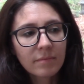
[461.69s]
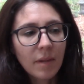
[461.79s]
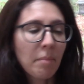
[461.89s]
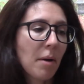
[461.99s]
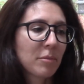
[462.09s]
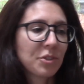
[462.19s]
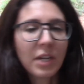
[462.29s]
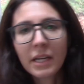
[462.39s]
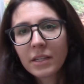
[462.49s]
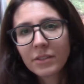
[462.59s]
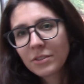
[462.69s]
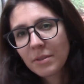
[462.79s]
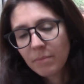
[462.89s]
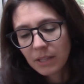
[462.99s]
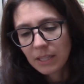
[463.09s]
bomber jacket or
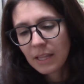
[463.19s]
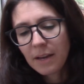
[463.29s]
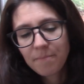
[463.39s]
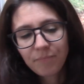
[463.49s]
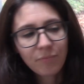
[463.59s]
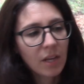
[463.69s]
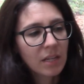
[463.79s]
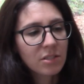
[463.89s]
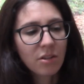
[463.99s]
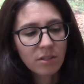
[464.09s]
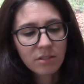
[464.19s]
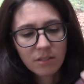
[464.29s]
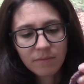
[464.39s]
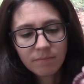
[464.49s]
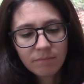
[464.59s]
something like that. I saw this
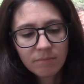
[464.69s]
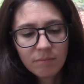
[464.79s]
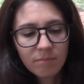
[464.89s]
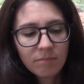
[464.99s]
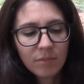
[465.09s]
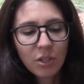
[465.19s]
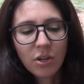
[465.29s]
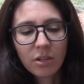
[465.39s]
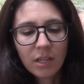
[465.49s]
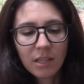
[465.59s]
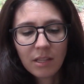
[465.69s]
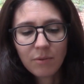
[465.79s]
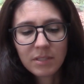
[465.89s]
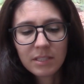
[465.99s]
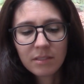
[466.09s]
cardigan that
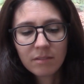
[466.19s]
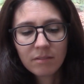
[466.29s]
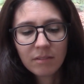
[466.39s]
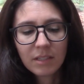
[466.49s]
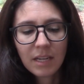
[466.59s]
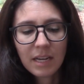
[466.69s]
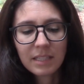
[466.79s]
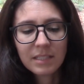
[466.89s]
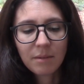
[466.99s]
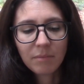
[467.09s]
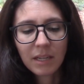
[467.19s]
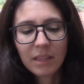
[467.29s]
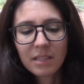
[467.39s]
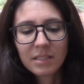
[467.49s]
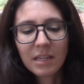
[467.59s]
was kind of had something like
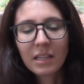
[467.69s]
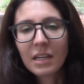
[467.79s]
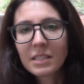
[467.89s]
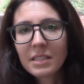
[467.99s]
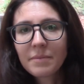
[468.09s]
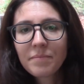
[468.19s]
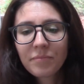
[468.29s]
this and I liked it.